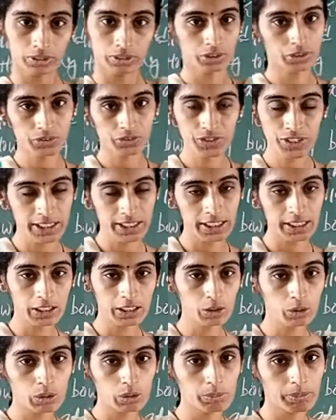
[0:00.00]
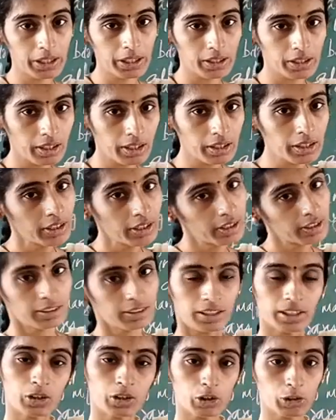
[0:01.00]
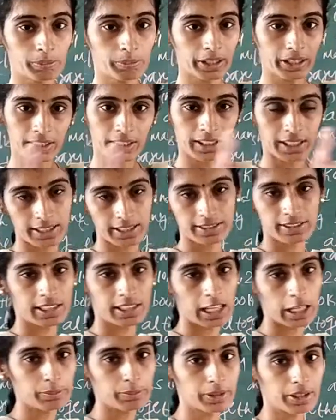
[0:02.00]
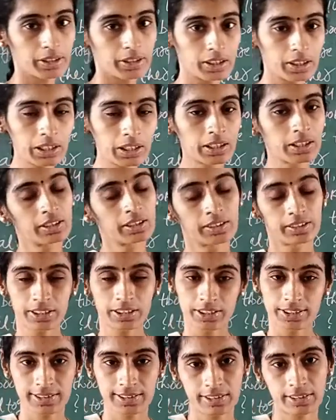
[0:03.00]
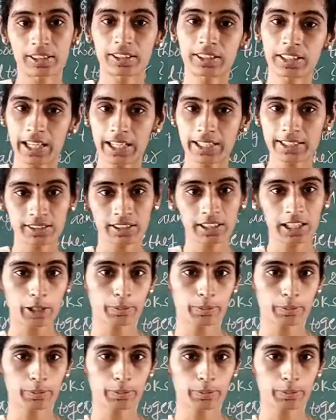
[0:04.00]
you stay in Gulbarga, Gulbarga has a library. Yes, it has a